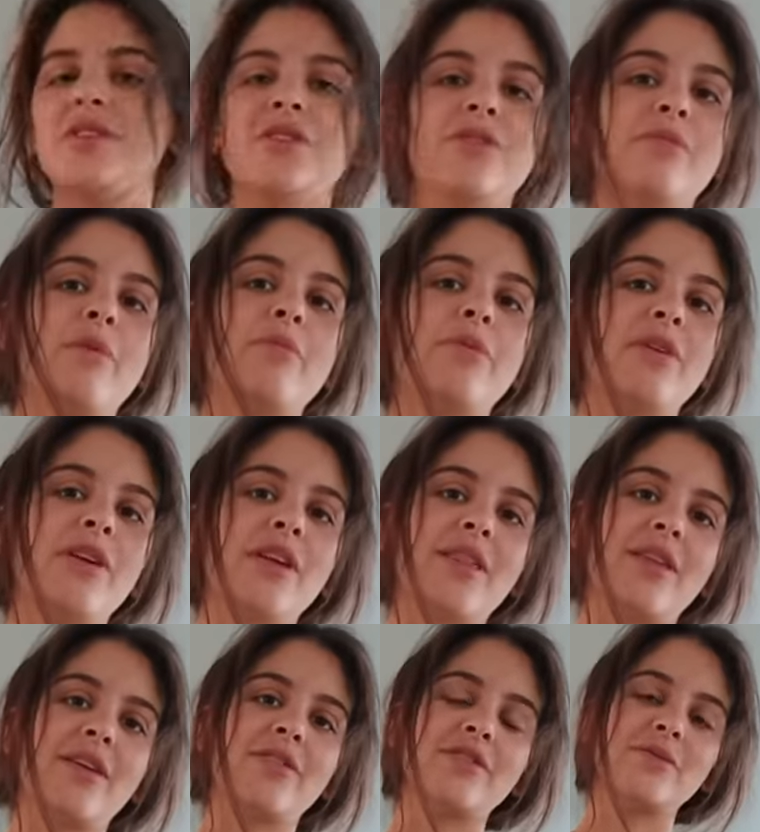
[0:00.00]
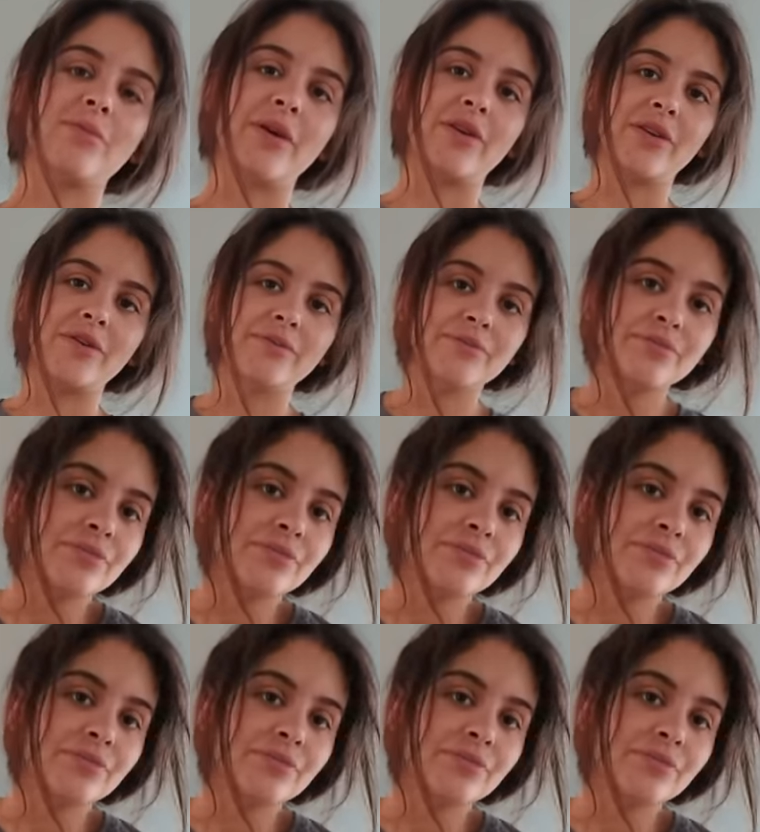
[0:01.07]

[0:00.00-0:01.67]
I don't remember anything else about it.